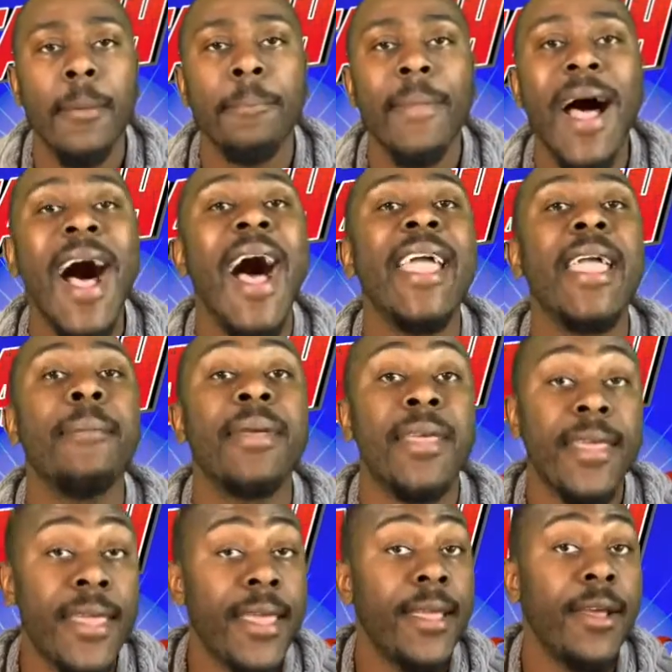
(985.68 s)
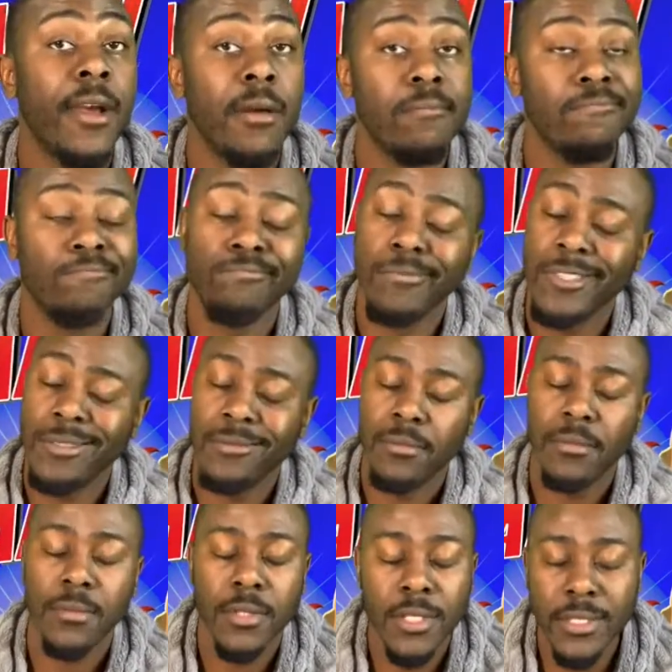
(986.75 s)
I am here
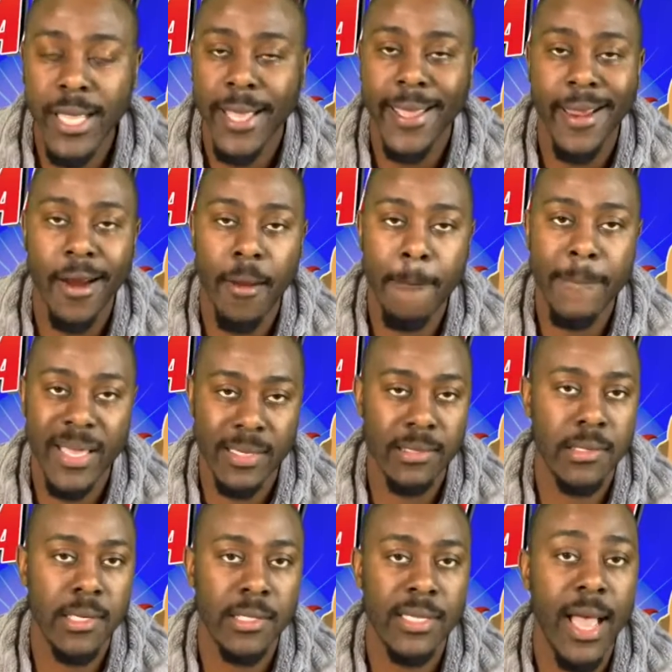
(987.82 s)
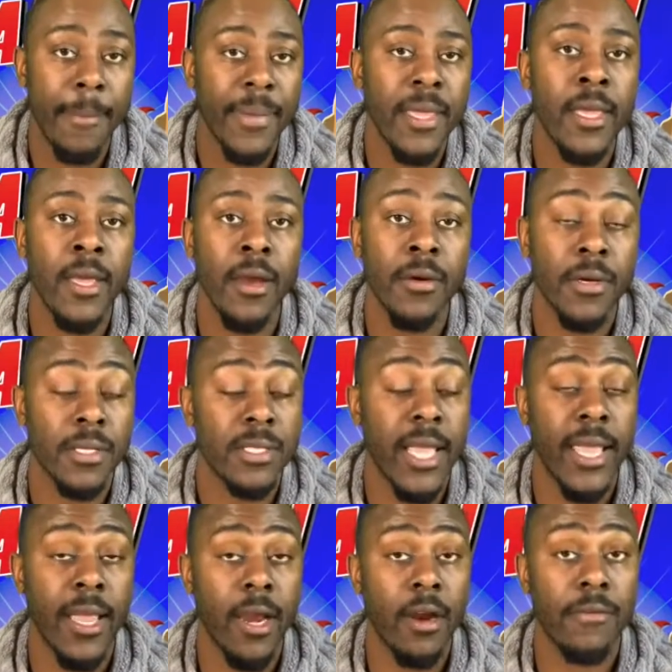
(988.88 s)
to take care of business. I'm here to
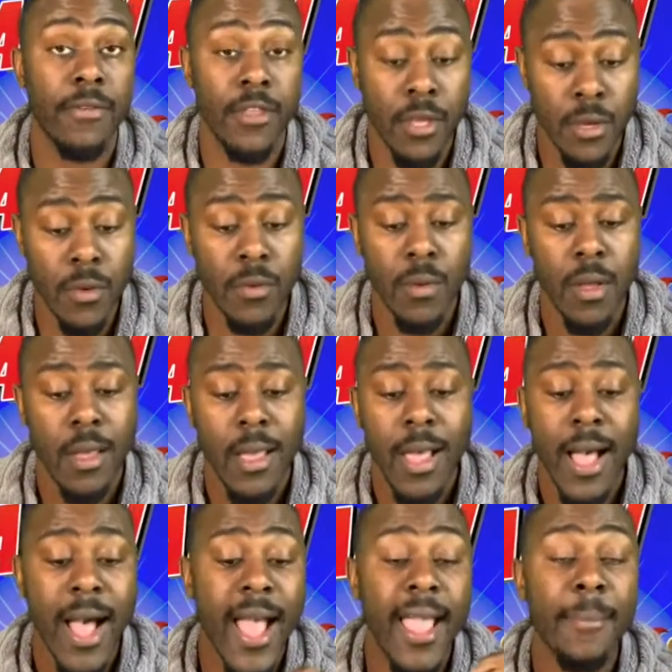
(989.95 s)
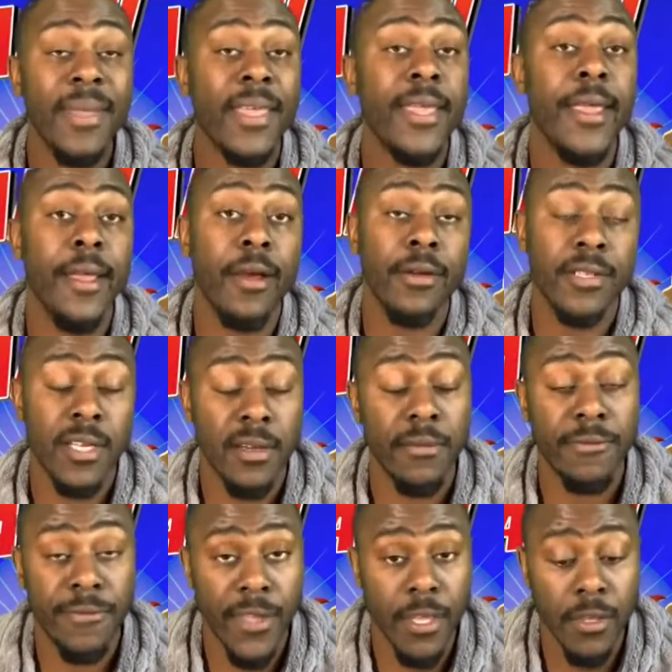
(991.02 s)
take care of you. I am here to
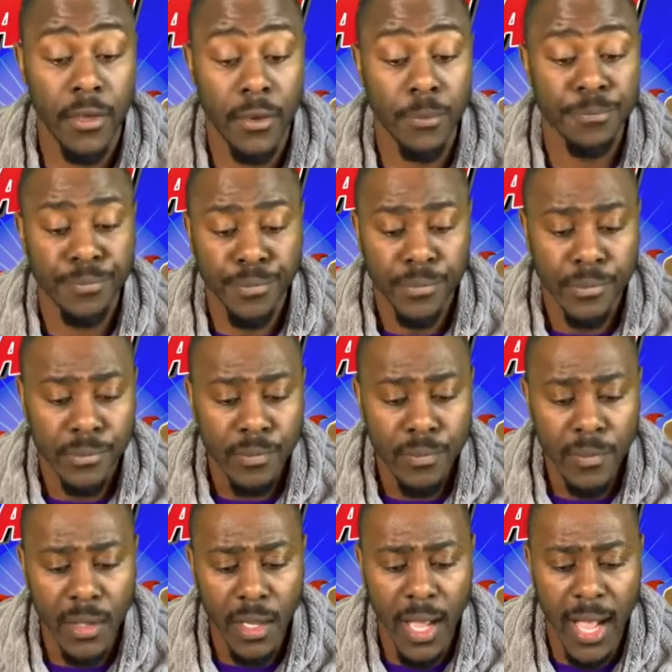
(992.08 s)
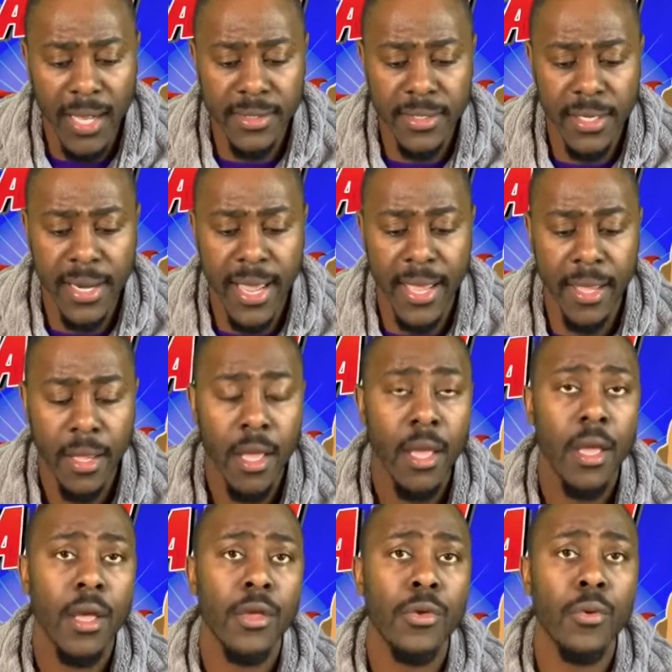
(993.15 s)
defeat you. Today,
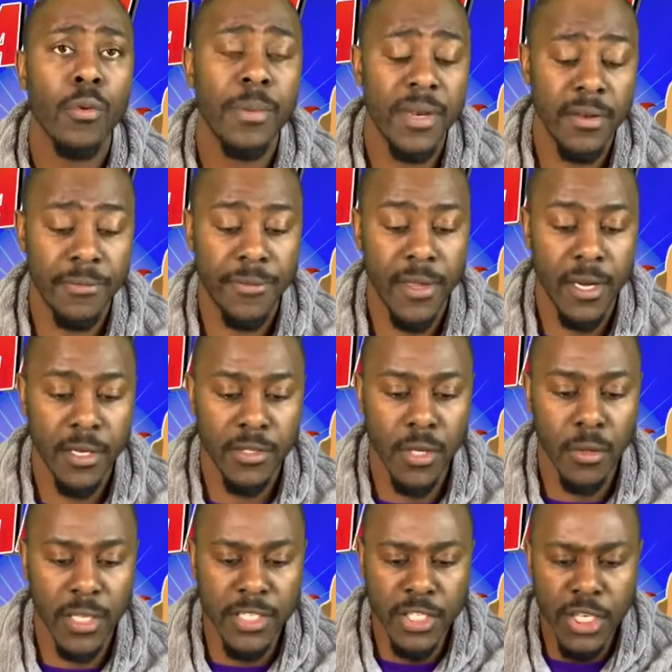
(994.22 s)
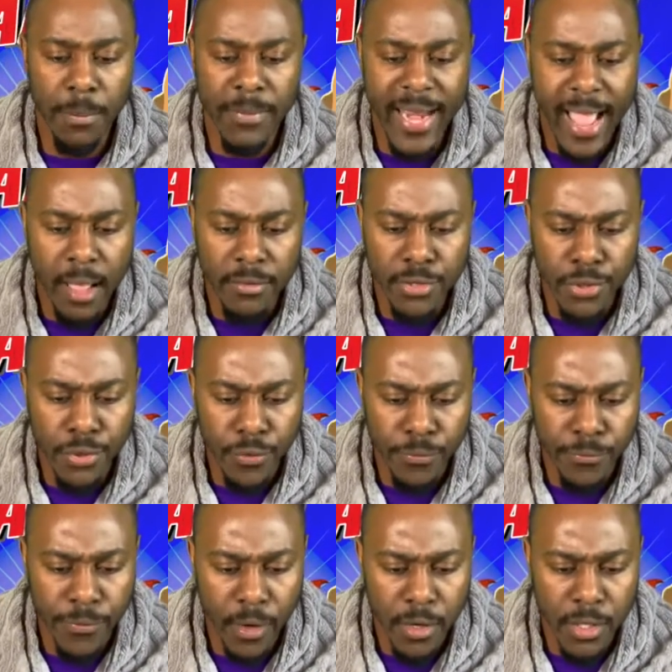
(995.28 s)
you will be defeated. So let's jump down to
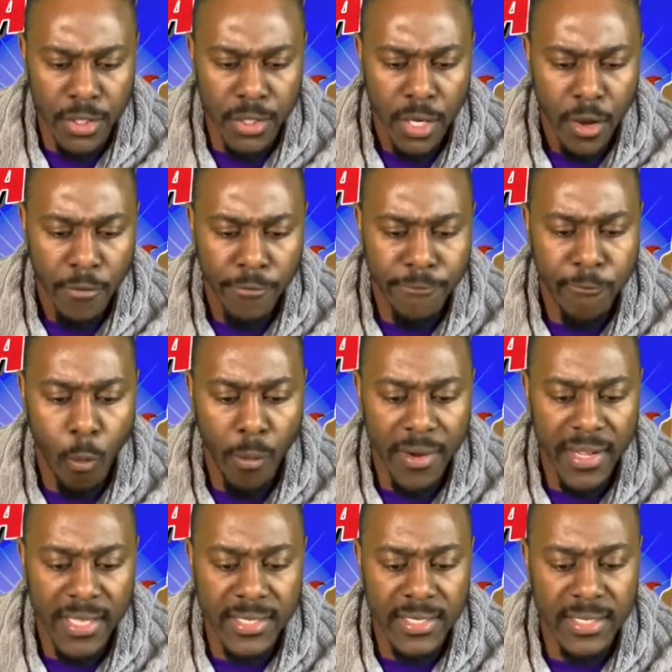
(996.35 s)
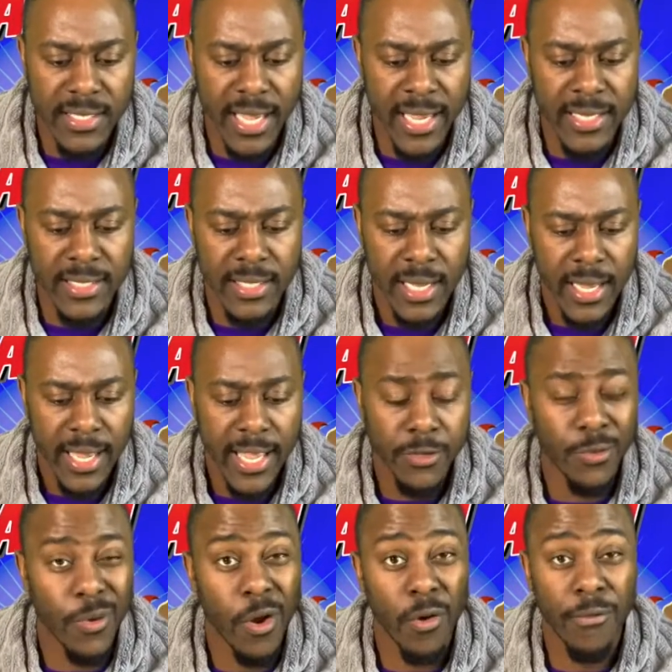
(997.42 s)
verse 46 as
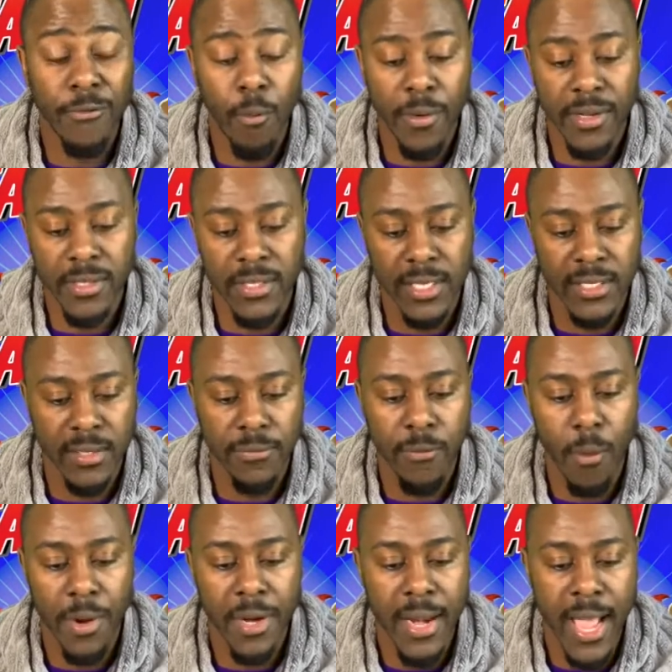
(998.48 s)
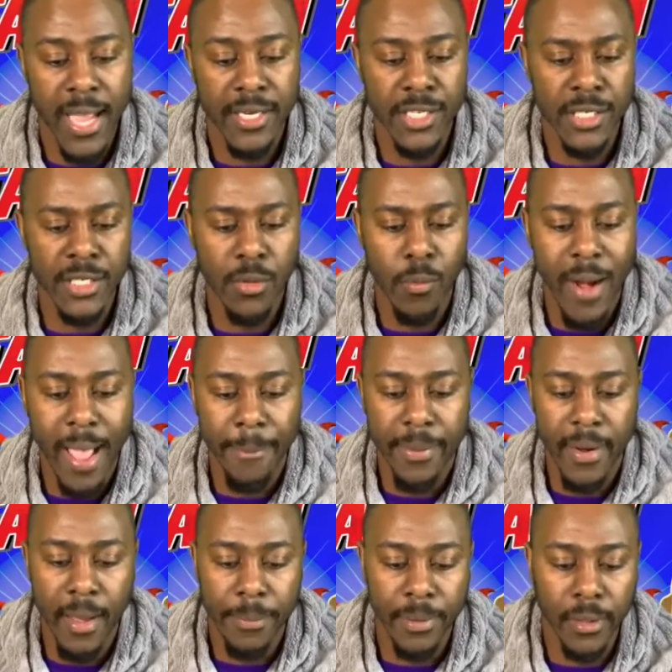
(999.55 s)
we go to 46 to 49, just to wrap it
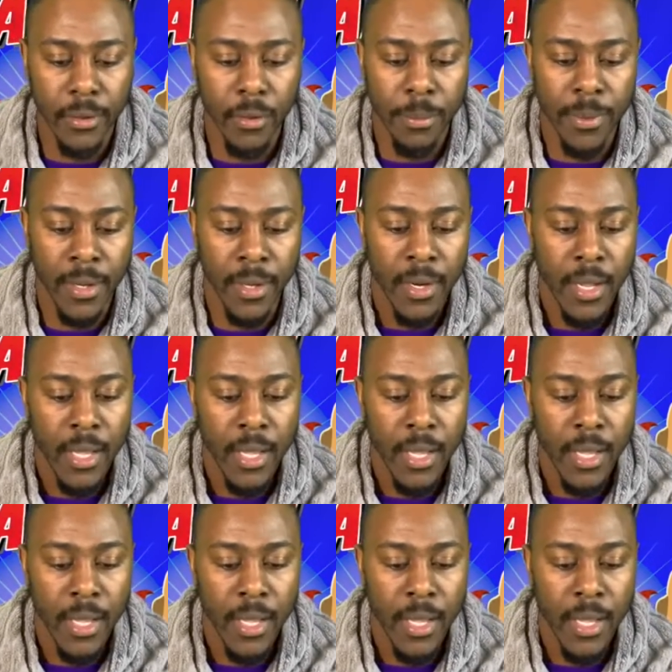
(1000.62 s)
up a little bit.